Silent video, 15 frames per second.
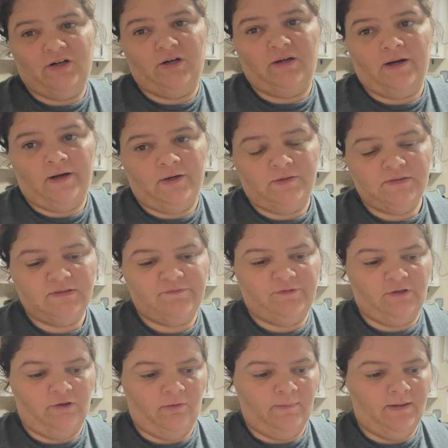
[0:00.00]
her house for a
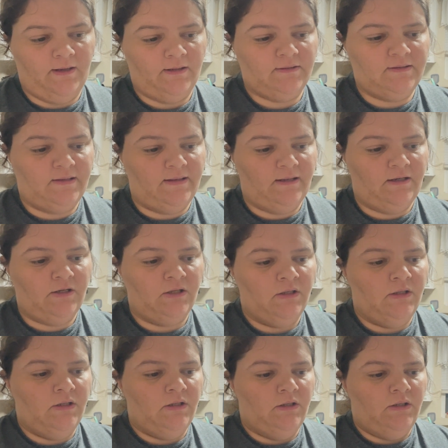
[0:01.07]
little bit, and then
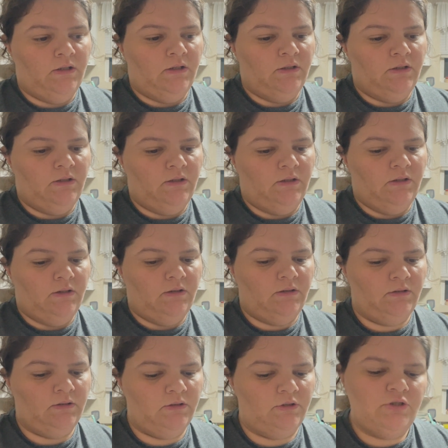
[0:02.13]

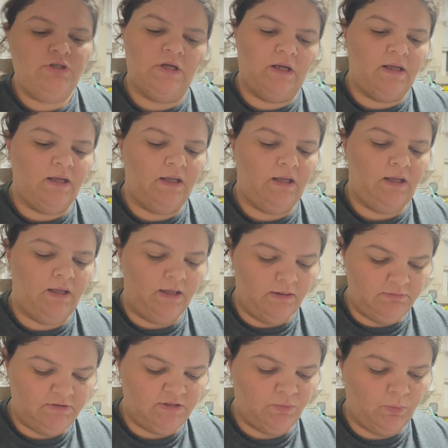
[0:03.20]
took him
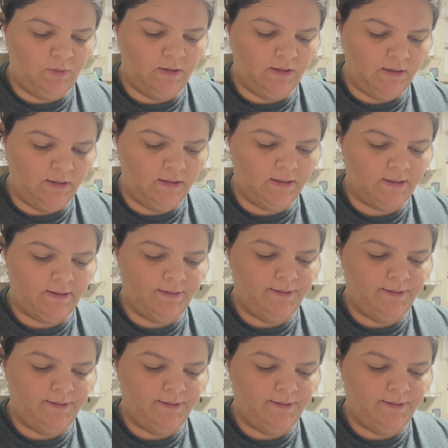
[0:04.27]
to work,